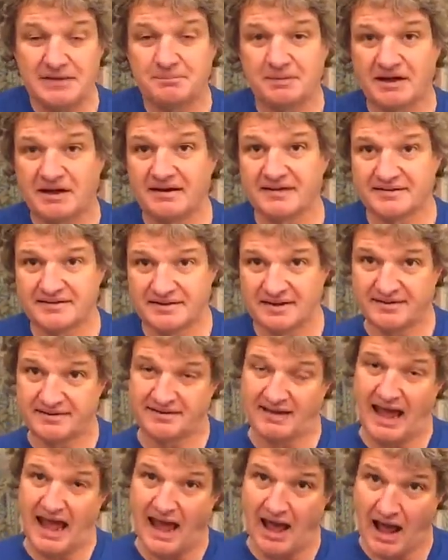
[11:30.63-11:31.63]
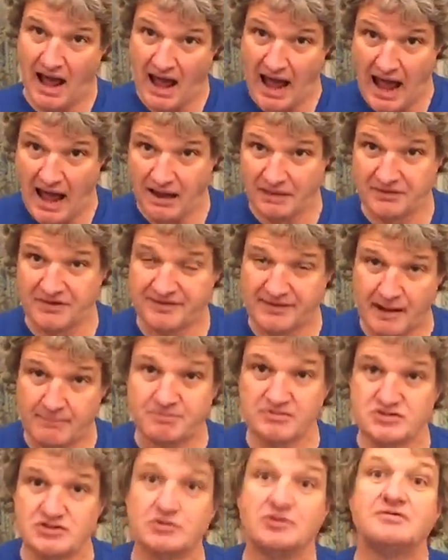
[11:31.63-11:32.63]
because this
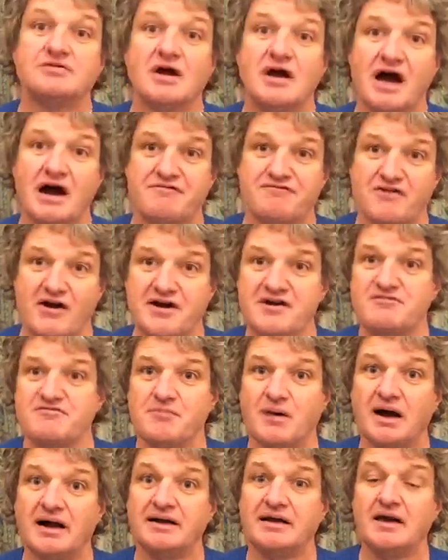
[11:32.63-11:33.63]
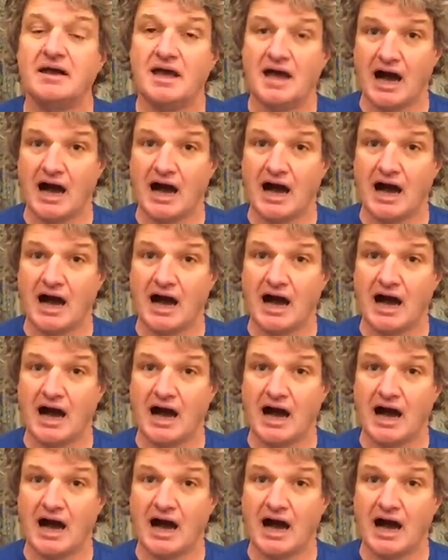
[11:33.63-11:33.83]
happened to a friend of mine,